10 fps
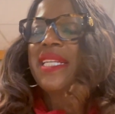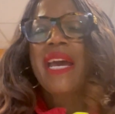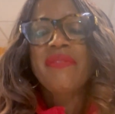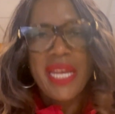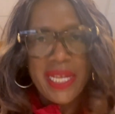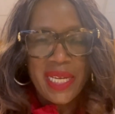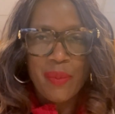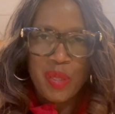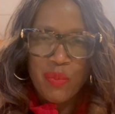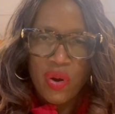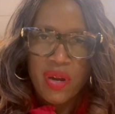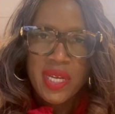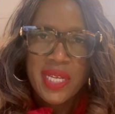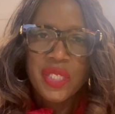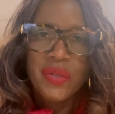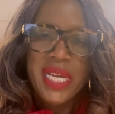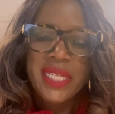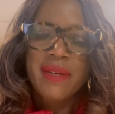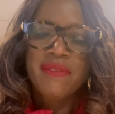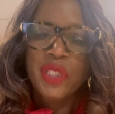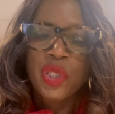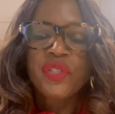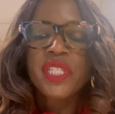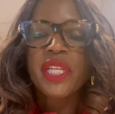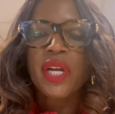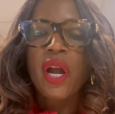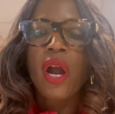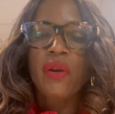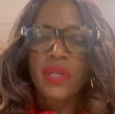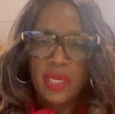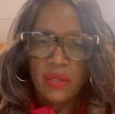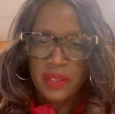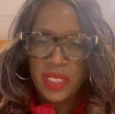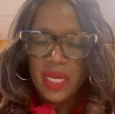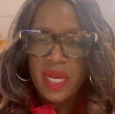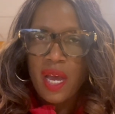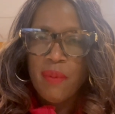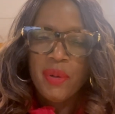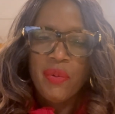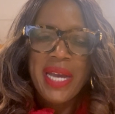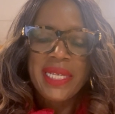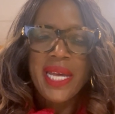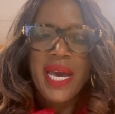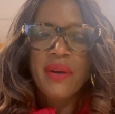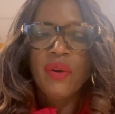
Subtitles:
have the income anymore, so they ended up losing their car loan. But right now,